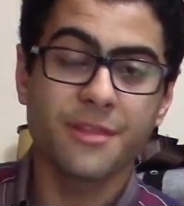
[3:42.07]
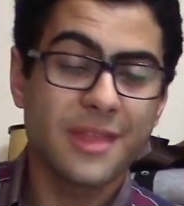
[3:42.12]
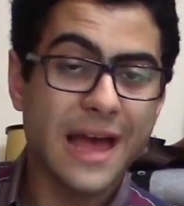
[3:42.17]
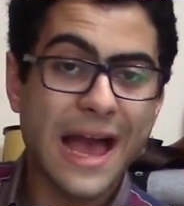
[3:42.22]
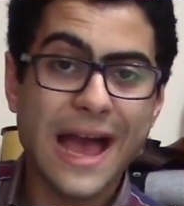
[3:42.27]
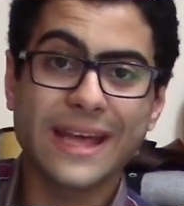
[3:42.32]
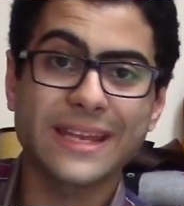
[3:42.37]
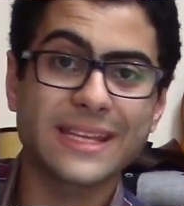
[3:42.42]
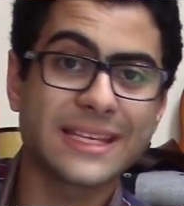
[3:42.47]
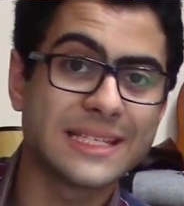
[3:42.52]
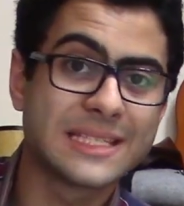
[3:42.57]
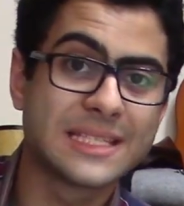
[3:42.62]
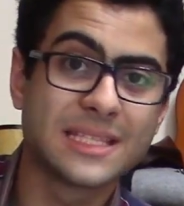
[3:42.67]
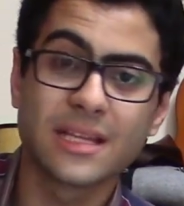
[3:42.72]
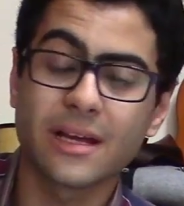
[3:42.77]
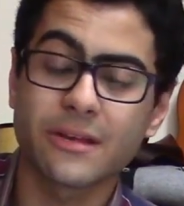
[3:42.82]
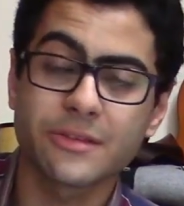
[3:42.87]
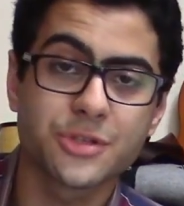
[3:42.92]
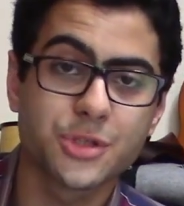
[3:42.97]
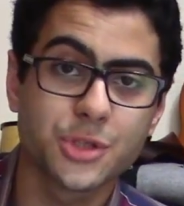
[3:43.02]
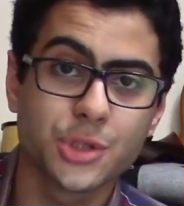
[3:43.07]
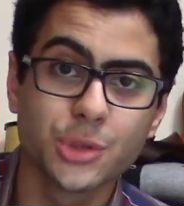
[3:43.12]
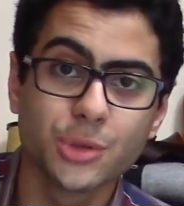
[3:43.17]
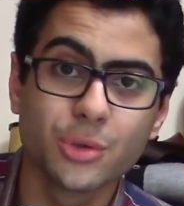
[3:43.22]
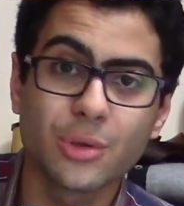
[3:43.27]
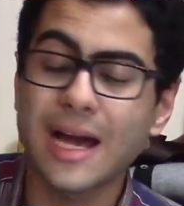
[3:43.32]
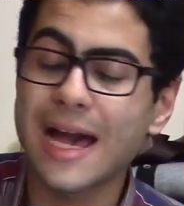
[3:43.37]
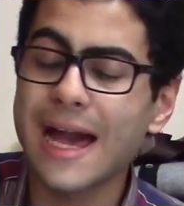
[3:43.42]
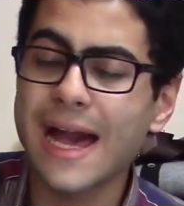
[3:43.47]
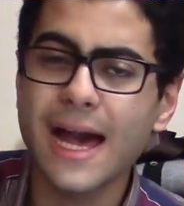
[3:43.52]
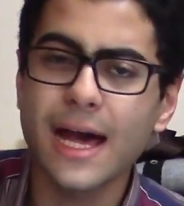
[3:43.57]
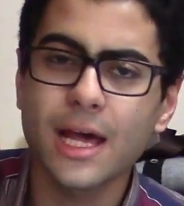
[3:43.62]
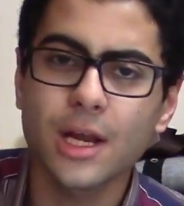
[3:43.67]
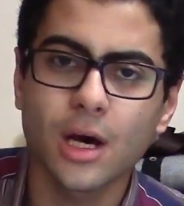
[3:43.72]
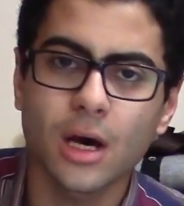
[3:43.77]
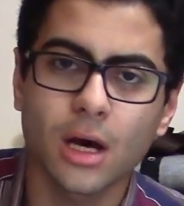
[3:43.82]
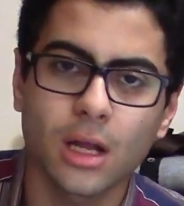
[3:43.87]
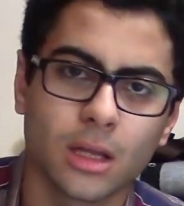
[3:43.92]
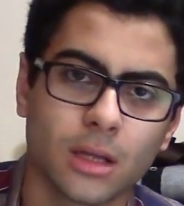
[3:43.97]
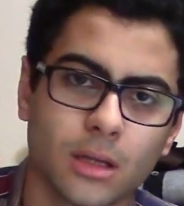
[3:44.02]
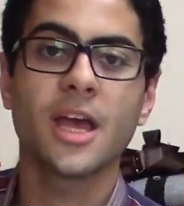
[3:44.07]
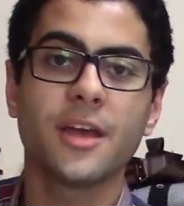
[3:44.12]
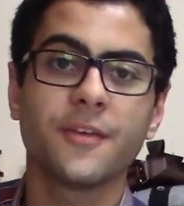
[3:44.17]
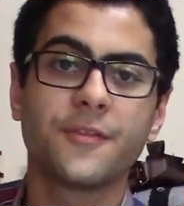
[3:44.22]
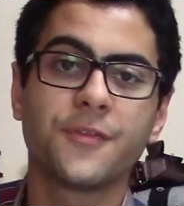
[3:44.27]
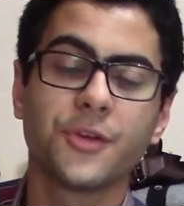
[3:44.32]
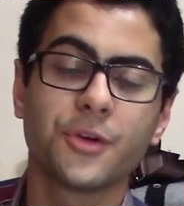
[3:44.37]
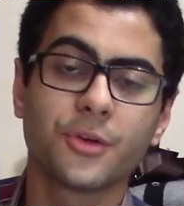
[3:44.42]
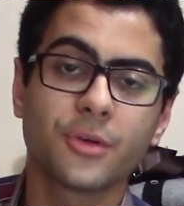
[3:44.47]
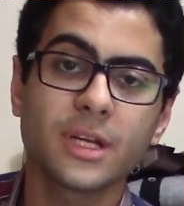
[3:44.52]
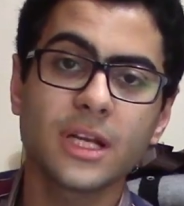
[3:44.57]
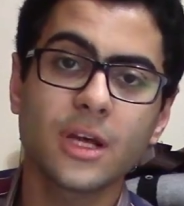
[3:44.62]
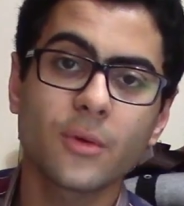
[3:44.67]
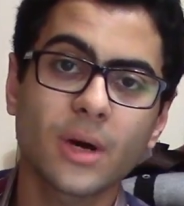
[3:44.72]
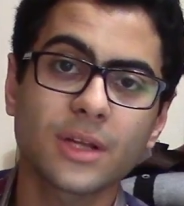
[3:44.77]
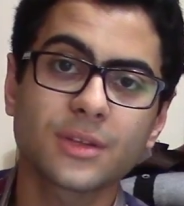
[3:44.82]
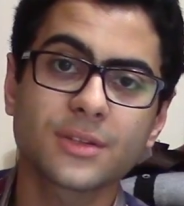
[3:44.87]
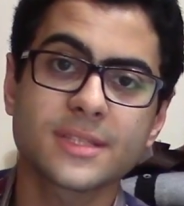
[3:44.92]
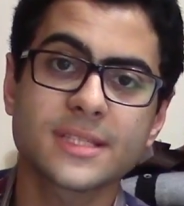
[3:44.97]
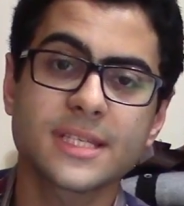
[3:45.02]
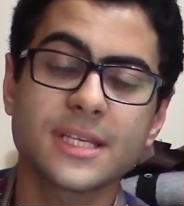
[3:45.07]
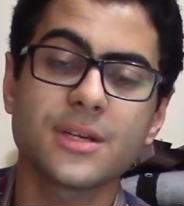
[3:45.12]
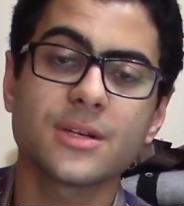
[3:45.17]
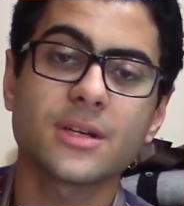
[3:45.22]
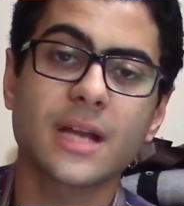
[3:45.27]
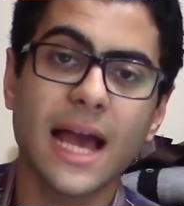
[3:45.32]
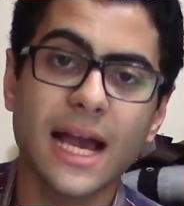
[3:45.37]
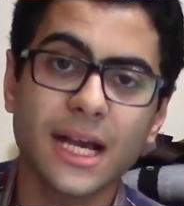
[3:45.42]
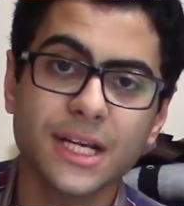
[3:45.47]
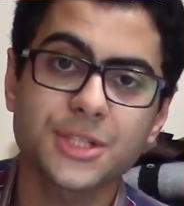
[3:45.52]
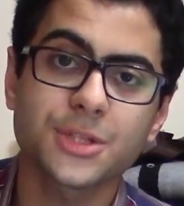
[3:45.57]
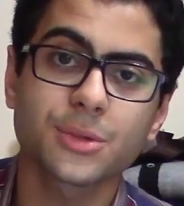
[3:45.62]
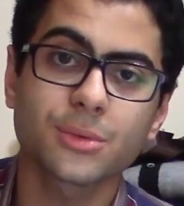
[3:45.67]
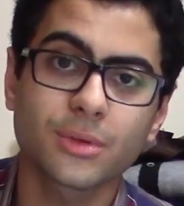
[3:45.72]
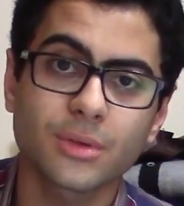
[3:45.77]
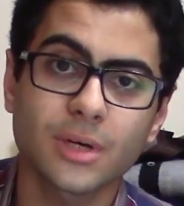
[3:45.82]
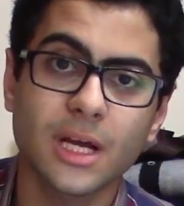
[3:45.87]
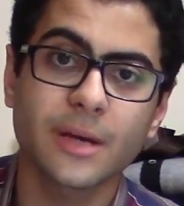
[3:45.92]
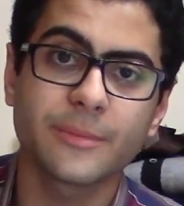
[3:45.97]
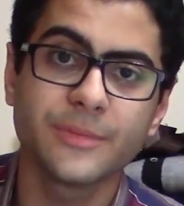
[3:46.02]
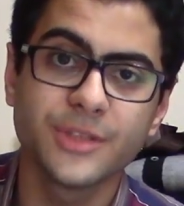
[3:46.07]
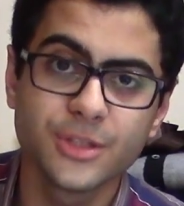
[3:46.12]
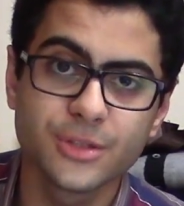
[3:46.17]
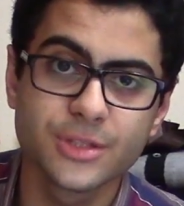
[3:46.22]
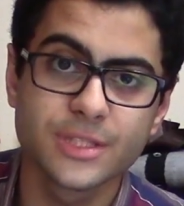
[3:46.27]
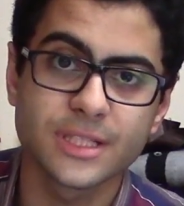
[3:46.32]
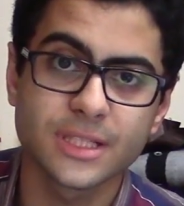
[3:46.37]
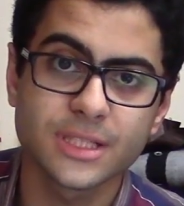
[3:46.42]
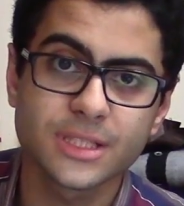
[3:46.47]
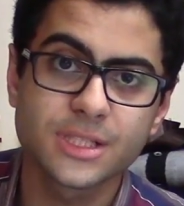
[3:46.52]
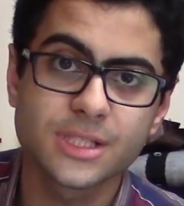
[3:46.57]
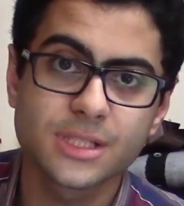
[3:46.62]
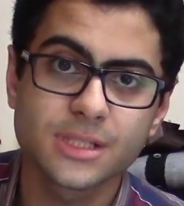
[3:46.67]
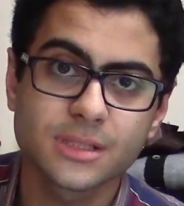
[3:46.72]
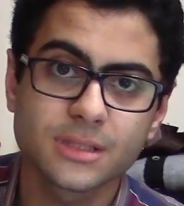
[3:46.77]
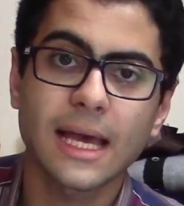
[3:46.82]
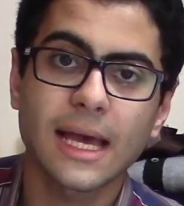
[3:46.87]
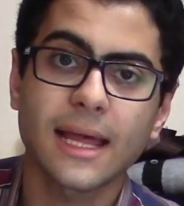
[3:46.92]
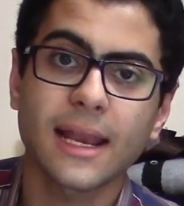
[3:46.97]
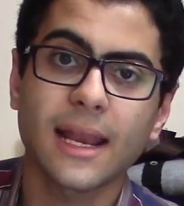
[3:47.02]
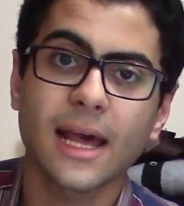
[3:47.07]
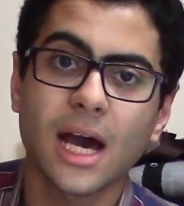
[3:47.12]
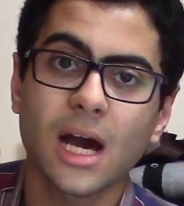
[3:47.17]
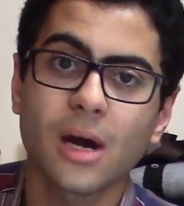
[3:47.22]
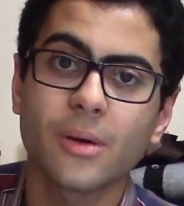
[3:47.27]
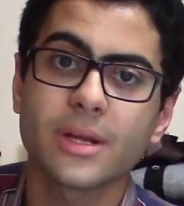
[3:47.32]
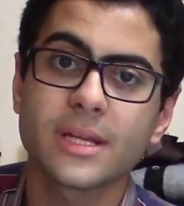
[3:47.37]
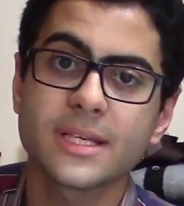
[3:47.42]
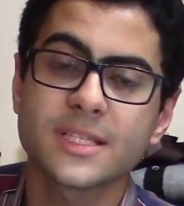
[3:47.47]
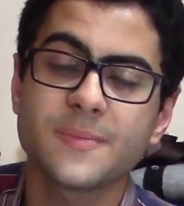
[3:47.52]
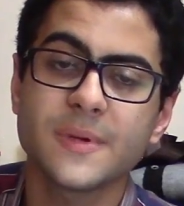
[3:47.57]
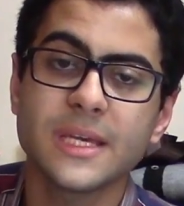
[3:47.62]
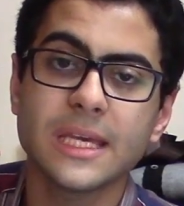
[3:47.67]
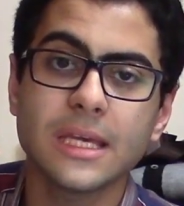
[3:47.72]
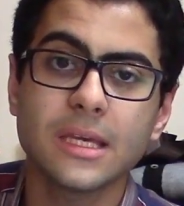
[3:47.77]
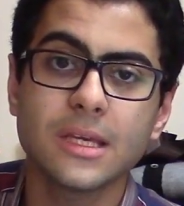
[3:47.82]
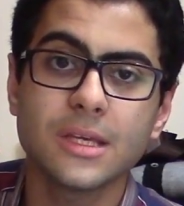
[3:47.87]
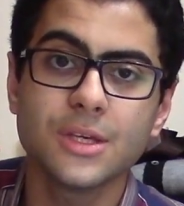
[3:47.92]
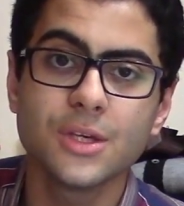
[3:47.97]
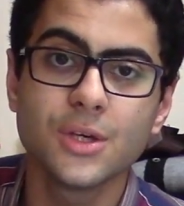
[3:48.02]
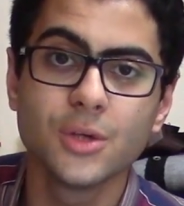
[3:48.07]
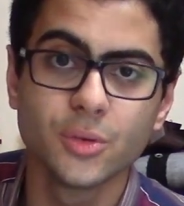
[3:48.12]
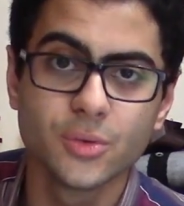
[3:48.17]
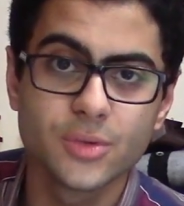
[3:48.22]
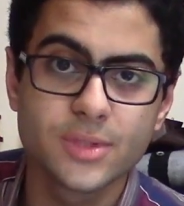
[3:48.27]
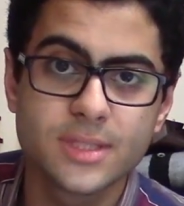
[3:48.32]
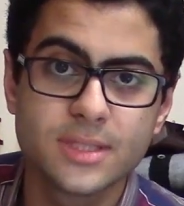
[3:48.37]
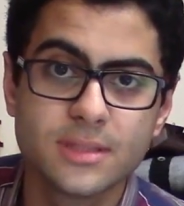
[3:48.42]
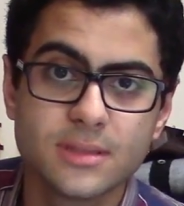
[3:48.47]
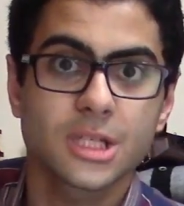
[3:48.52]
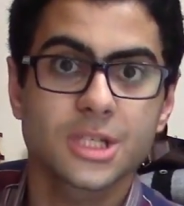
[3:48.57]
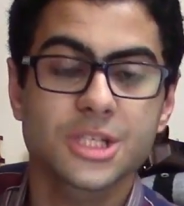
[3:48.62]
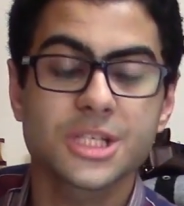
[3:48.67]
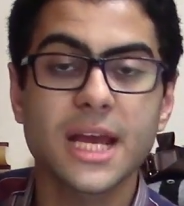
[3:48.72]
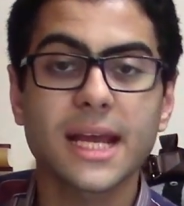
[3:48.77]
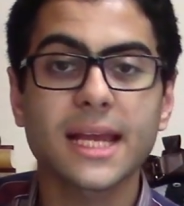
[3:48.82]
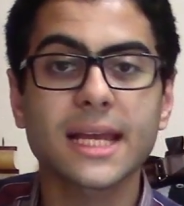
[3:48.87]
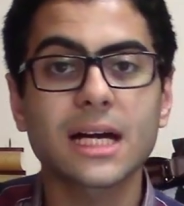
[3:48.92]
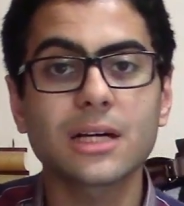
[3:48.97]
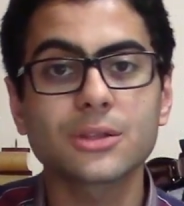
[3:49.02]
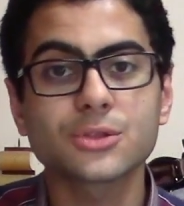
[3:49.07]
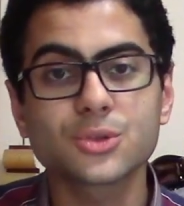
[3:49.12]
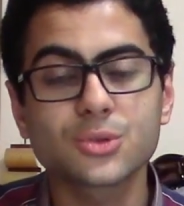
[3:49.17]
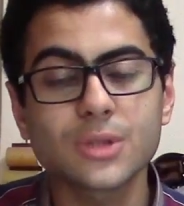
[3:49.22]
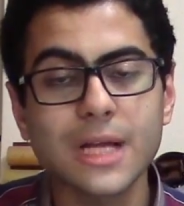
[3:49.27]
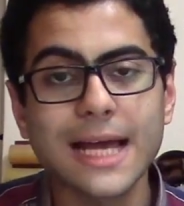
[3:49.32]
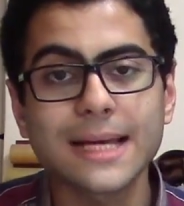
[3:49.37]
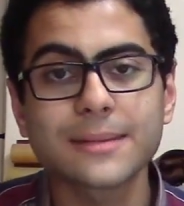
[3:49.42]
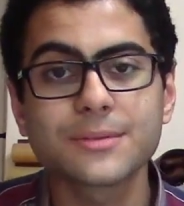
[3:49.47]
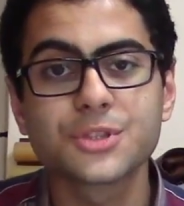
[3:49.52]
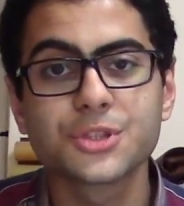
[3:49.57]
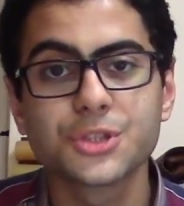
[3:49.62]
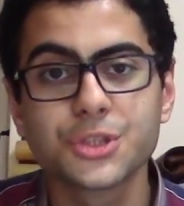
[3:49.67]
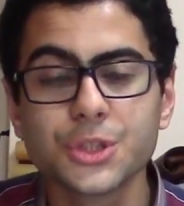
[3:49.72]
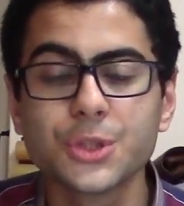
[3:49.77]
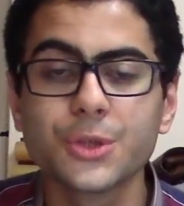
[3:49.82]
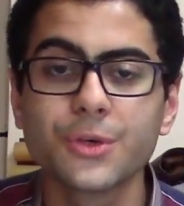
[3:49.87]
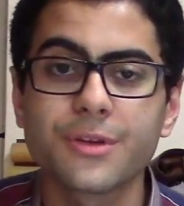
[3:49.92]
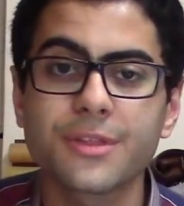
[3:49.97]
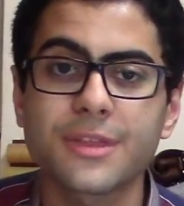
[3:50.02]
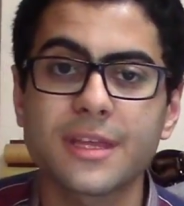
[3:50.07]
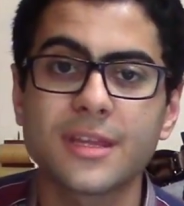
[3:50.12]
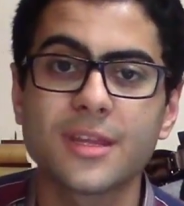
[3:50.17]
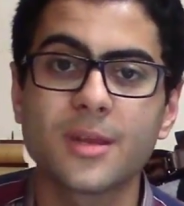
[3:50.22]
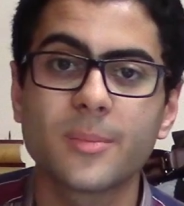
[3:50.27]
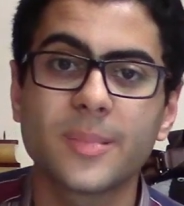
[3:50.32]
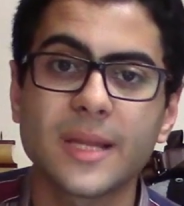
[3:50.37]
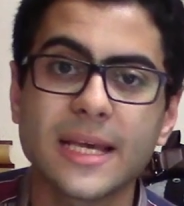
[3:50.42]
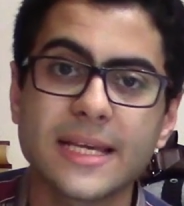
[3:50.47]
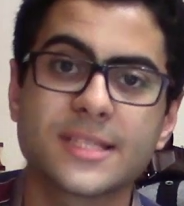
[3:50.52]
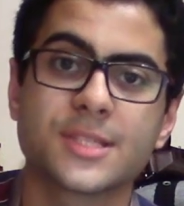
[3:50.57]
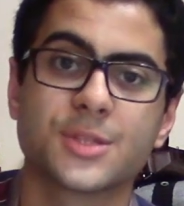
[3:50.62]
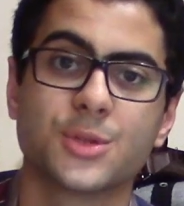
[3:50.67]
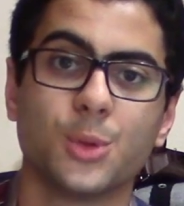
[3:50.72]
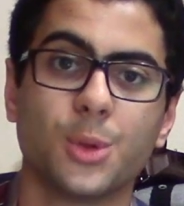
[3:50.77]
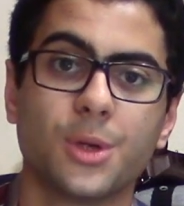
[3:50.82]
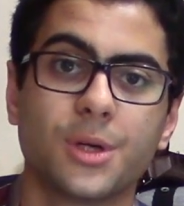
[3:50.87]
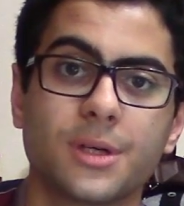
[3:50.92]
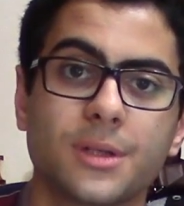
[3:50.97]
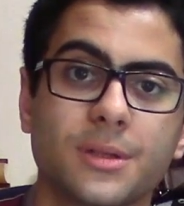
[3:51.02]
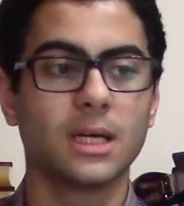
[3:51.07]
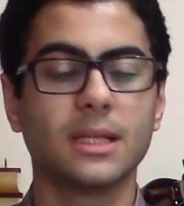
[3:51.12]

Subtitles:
That is not true at all. If you really want to see your actual RAM usage and how it is being used, check out RAM Truth in the Play Store.